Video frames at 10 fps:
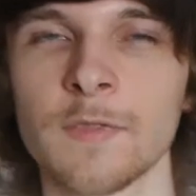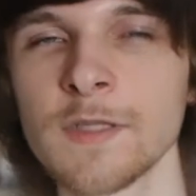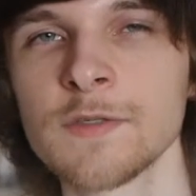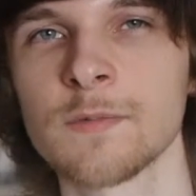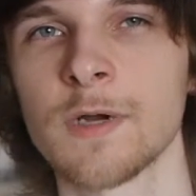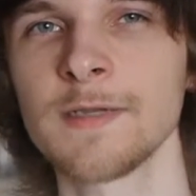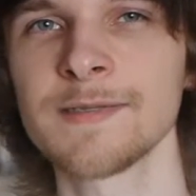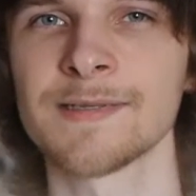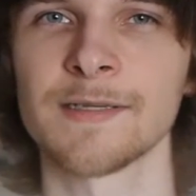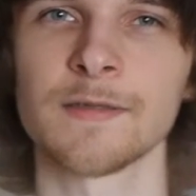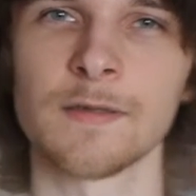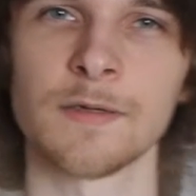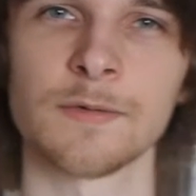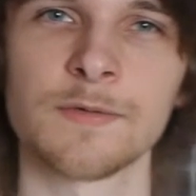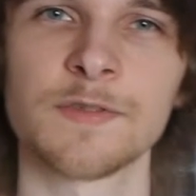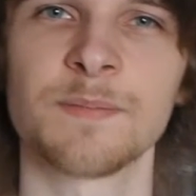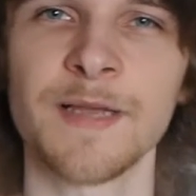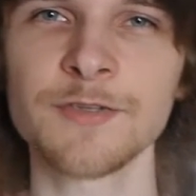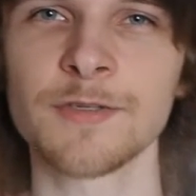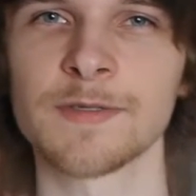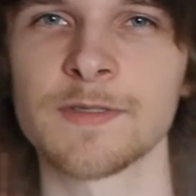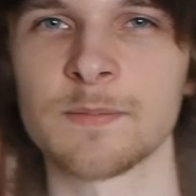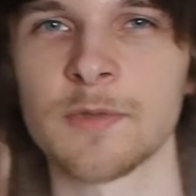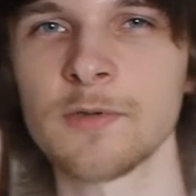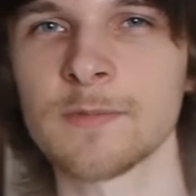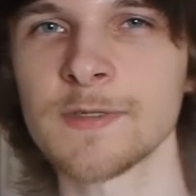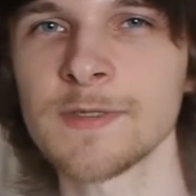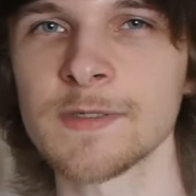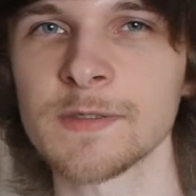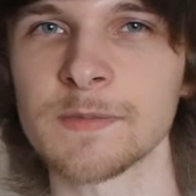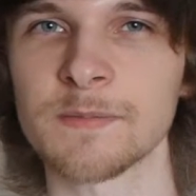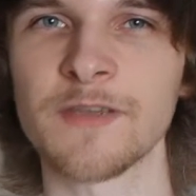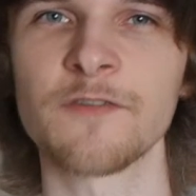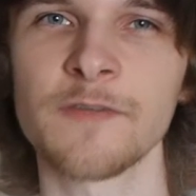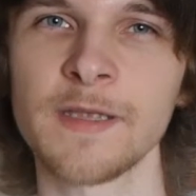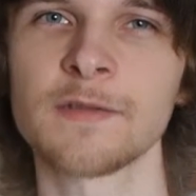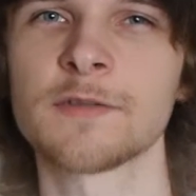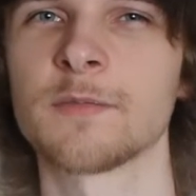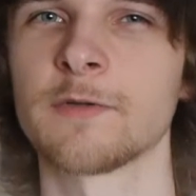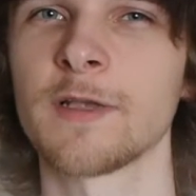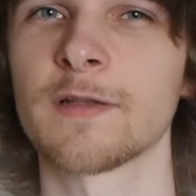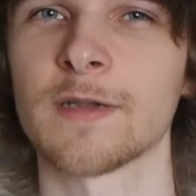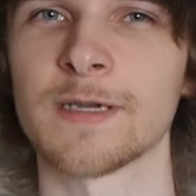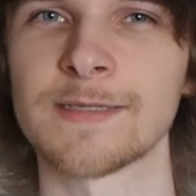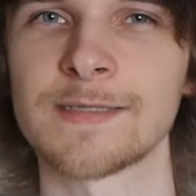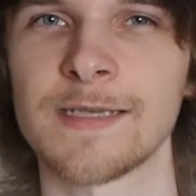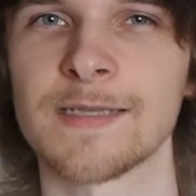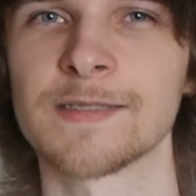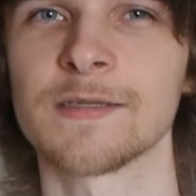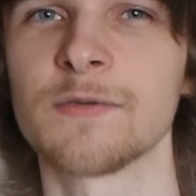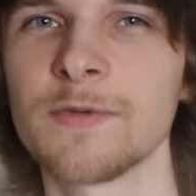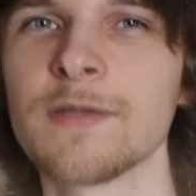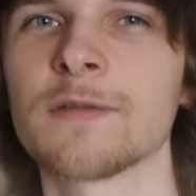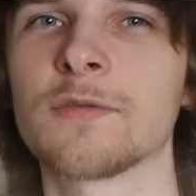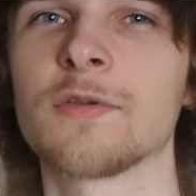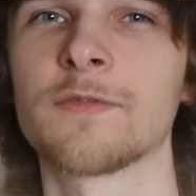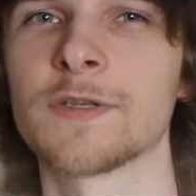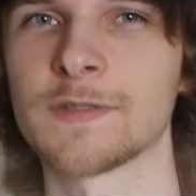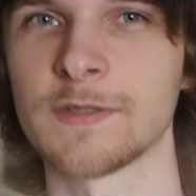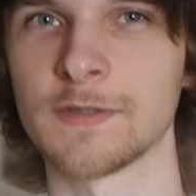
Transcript: That's why standalone bachelor's diplomas may fail to be recognized as real university